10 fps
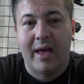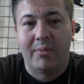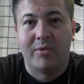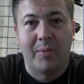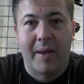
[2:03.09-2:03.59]

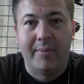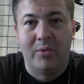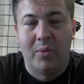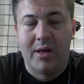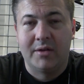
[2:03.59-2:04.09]
and with the
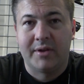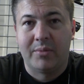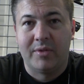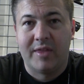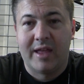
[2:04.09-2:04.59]
paintball world
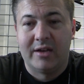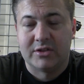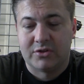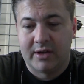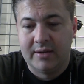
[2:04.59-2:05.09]
and with the
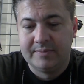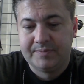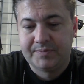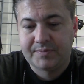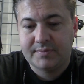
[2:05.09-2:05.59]
industry.
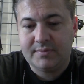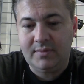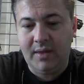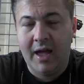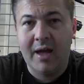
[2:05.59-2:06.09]

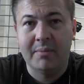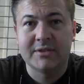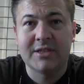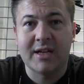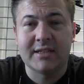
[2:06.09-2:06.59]
Um,
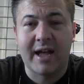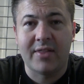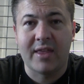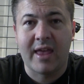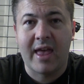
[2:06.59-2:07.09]
started
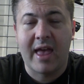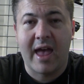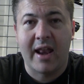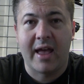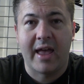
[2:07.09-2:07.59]
out the year
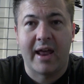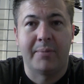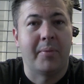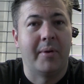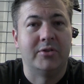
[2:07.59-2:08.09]
and I had a
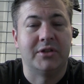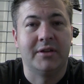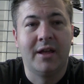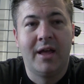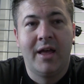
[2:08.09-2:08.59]

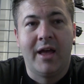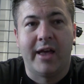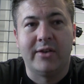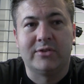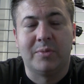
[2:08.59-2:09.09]
promotion. I
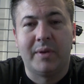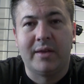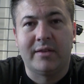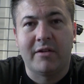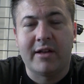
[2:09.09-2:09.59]
used to
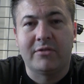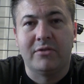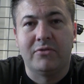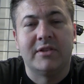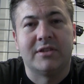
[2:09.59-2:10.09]
be Director
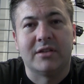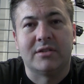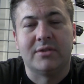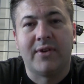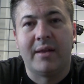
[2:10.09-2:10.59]
of Research
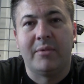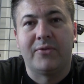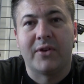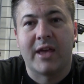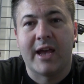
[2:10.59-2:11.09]
and
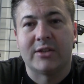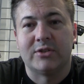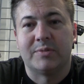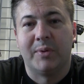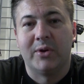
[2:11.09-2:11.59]
Development for KEE Action
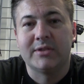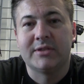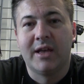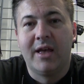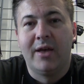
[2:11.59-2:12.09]

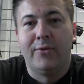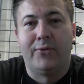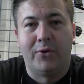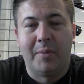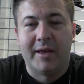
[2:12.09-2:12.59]
Sports.
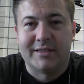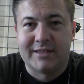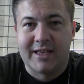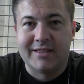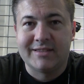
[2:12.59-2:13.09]
For my
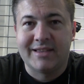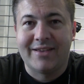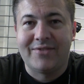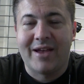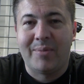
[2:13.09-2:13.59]
sins,
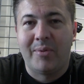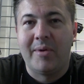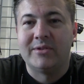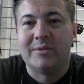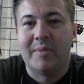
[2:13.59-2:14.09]
they've now
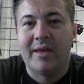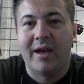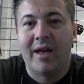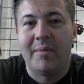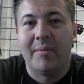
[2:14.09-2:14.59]
promoted me.
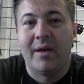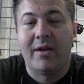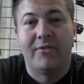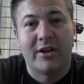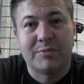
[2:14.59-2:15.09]
I'm uh,
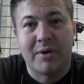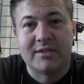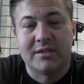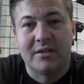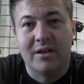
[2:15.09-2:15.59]
Vice
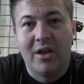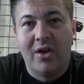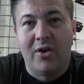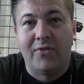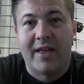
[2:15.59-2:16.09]
President
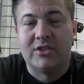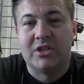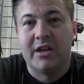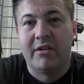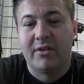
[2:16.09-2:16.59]
of
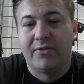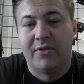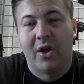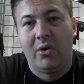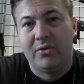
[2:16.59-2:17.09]
Engineering for
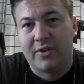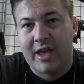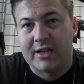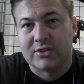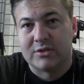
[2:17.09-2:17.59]
the whole of KEE
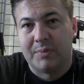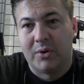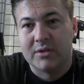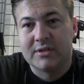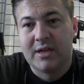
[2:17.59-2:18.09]
Action
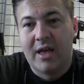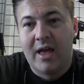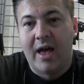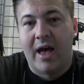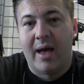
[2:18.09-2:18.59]
Sports.
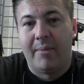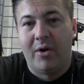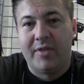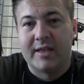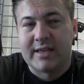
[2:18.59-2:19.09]
Um,
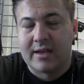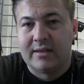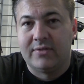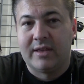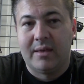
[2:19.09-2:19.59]
on the
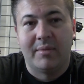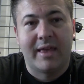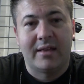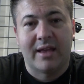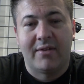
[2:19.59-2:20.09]
executive team,
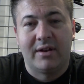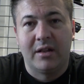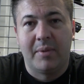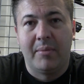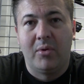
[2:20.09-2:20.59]
get to have a
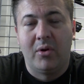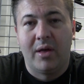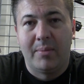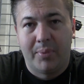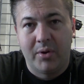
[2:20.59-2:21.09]
little bit more
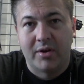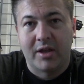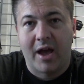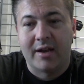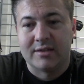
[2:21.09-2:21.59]
input and
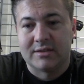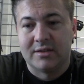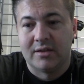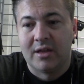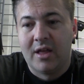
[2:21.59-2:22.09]
guidance
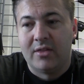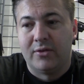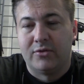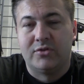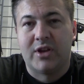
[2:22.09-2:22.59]
to
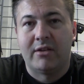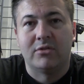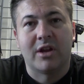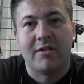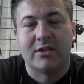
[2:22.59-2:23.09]
the general
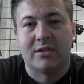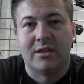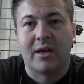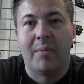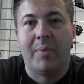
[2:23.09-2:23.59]
direction of
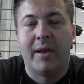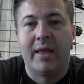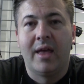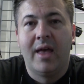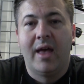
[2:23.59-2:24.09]
the company.
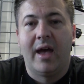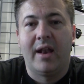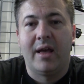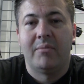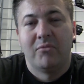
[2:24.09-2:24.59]
And
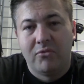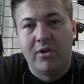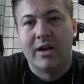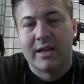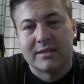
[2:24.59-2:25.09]
I'm
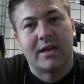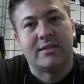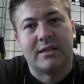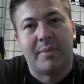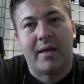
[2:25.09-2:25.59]
really
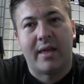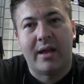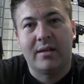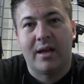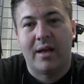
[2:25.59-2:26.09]
excited about
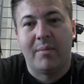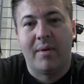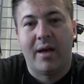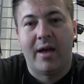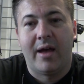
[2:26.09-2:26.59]
that. I'm
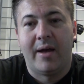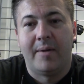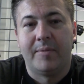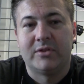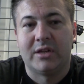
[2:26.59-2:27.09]
uh,
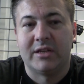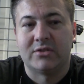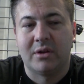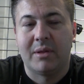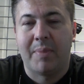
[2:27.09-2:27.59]
still
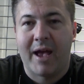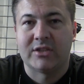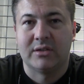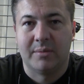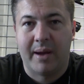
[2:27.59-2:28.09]
extremely
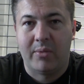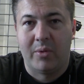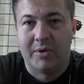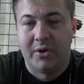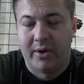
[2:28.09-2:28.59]
passionate about what
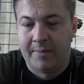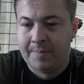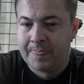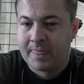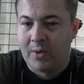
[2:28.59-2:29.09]
we're doing.
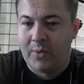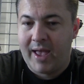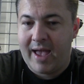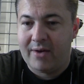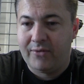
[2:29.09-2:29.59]
We
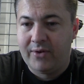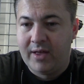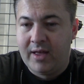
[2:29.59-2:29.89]
have